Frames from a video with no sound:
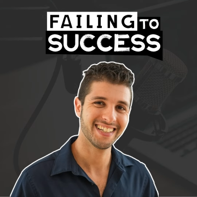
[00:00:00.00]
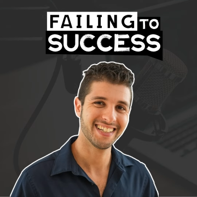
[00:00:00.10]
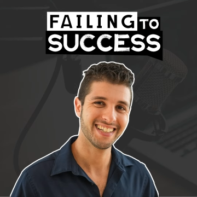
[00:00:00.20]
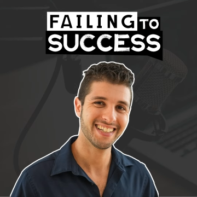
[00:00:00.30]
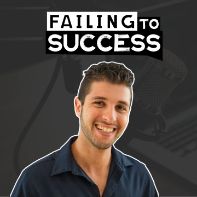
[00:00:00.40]

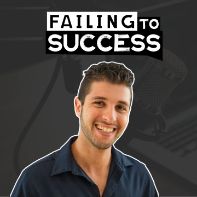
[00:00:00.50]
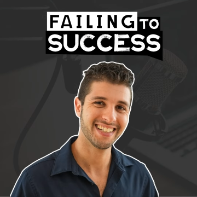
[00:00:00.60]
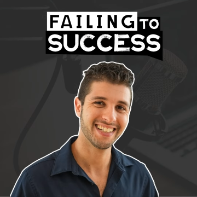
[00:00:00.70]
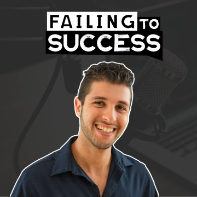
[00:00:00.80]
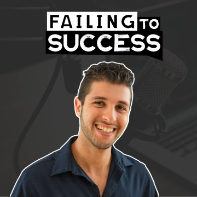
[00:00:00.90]

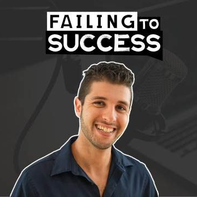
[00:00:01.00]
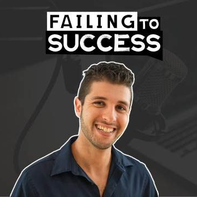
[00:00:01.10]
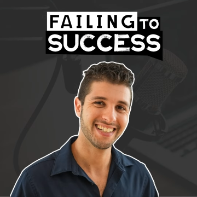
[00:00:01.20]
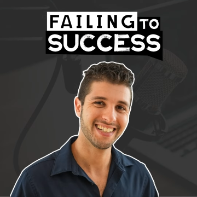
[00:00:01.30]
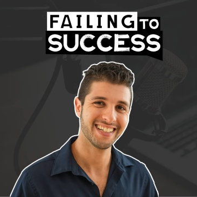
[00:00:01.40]

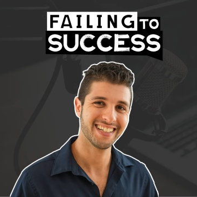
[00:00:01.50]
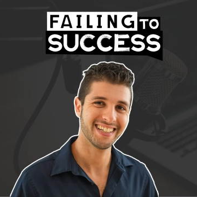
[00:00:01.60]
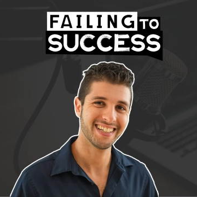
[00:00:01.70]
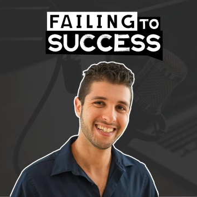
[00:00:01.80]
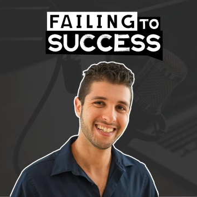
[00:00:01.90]

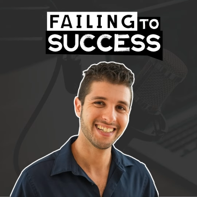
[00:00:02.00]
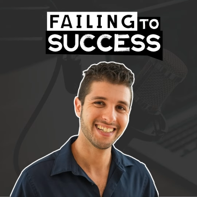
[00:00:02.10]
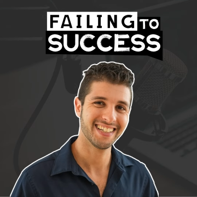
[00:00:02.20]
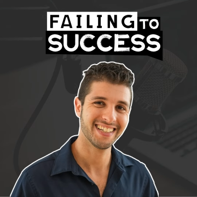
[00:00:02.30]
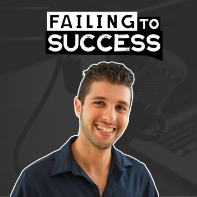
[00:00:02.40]

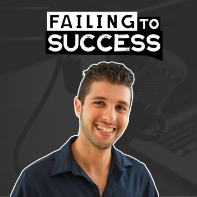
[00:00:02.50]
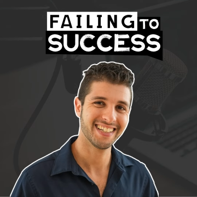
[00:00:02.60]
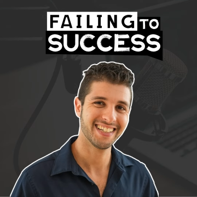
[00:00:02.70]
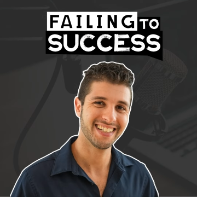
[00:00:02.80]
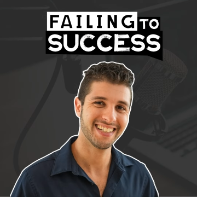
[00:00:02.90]

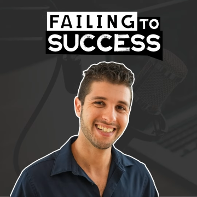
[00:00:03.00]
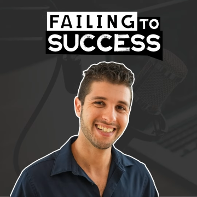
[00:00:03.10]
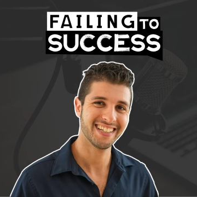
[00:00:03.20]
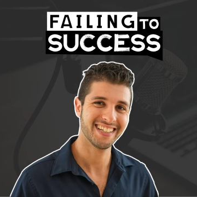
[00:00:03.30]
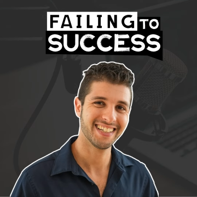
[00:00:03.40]

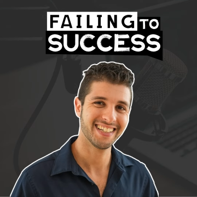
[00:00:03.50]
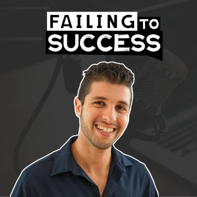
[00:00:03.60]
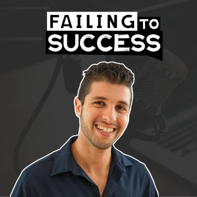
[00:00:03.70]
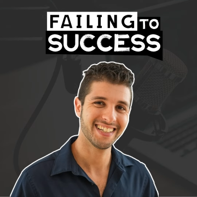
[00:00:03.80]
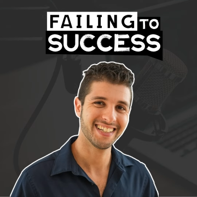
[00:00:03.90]

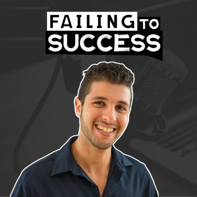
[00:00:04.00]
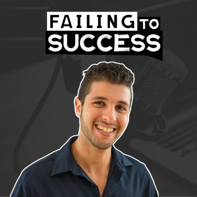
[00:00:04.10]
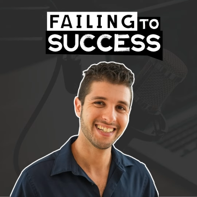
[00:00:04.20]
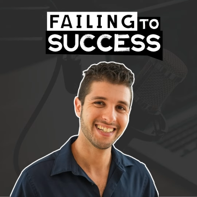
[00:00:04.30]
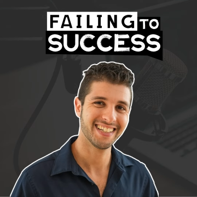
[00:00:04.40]

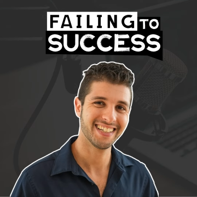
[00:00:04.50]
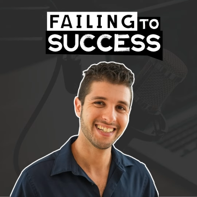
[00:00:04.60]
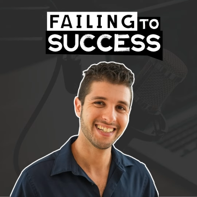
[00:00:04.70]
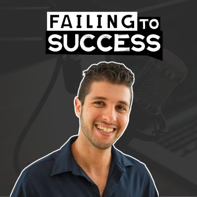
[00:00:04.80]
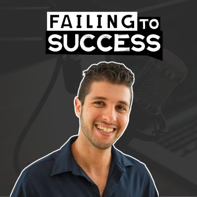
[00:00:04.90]

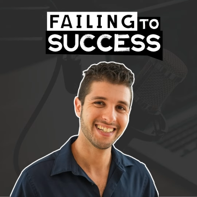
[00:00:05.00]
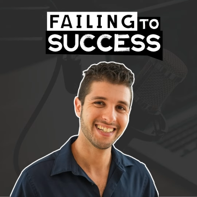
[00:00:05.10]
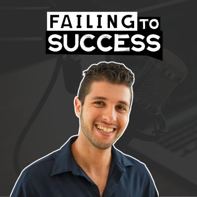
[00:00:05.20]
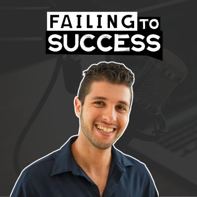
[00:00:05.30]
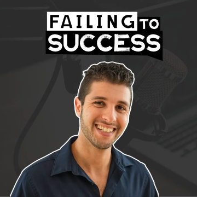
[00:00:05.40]

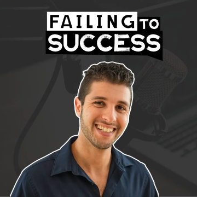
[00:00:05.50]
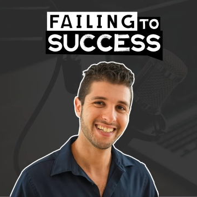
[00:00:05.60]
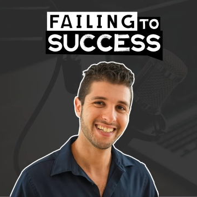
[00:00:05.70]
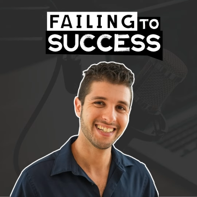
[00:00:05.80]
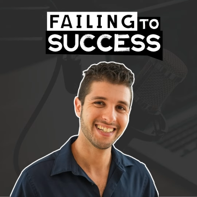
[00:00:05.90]

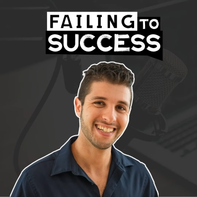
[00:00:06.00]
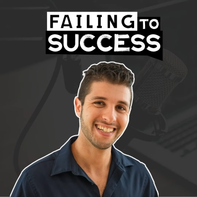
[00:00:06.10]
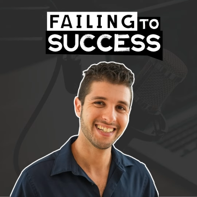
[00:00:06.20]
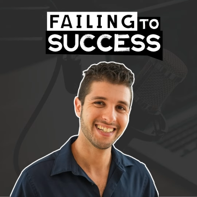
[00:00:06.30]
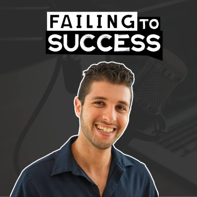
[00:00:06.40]
The face doesn't move, so there is nothing to read.